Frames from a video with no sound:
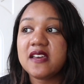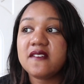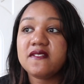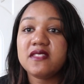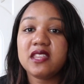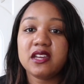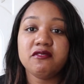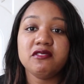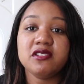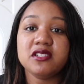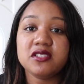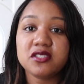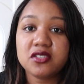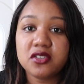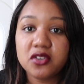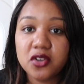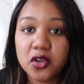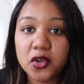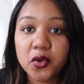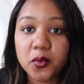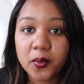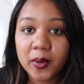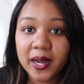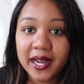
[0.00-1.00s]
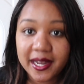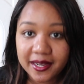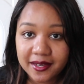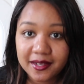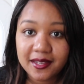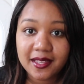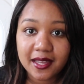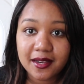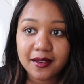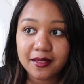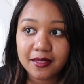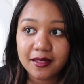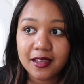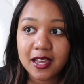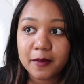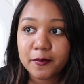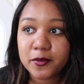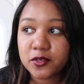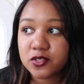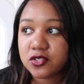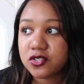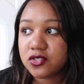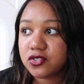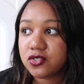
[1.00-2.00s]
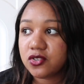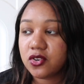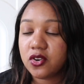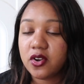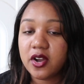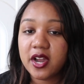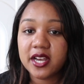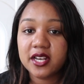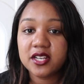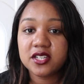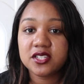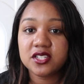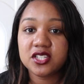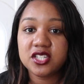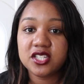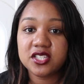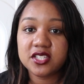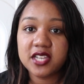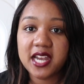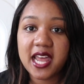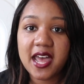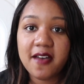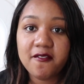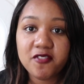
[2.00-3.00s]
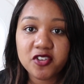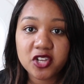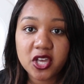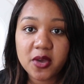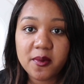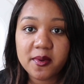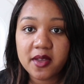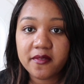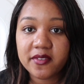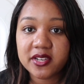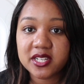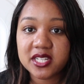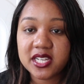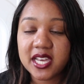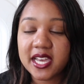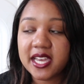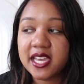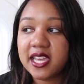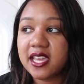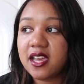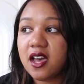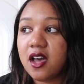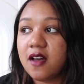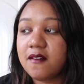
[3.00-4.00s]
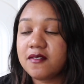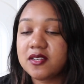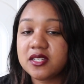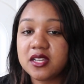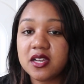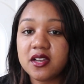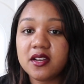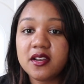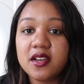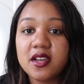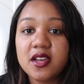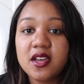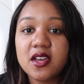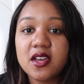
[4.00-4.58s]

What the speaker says: there is no way to get to the Apple store, and she's gonna have to go another day after